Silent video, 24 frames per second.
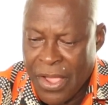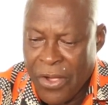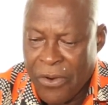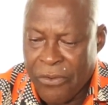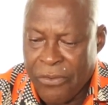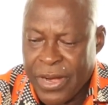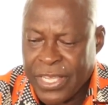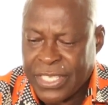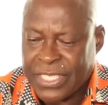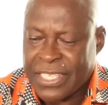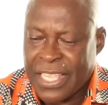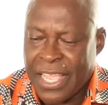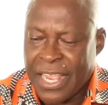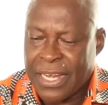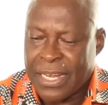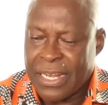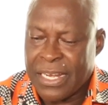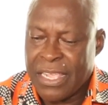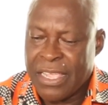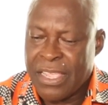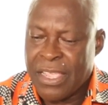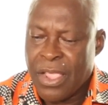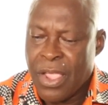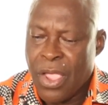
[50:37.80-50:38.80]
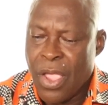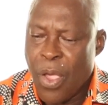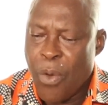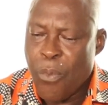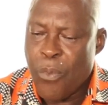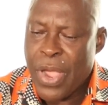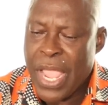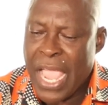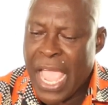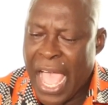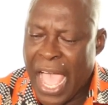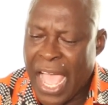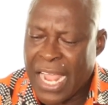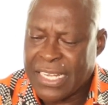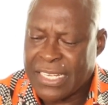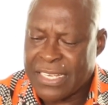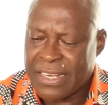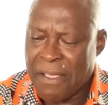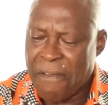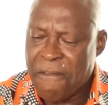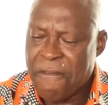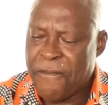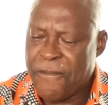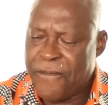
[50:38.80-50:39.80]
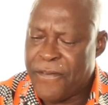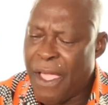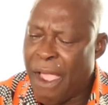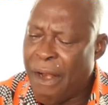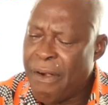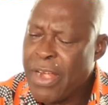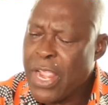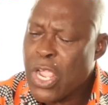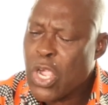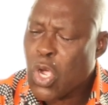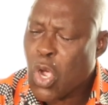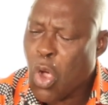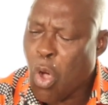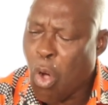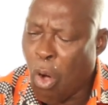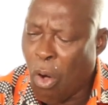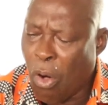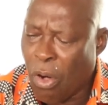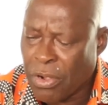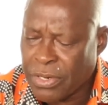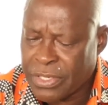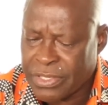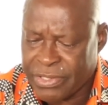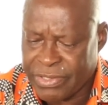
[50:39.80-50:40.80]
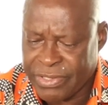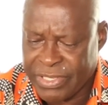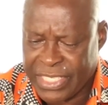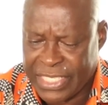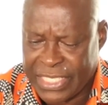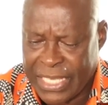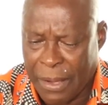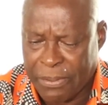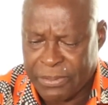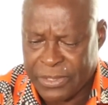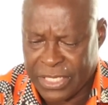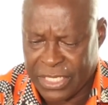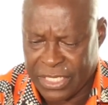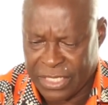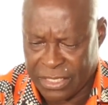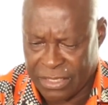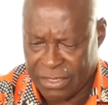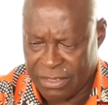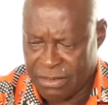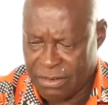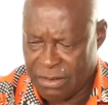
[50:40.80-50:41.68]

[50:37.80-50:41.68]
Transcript: Recently, we had very cold reception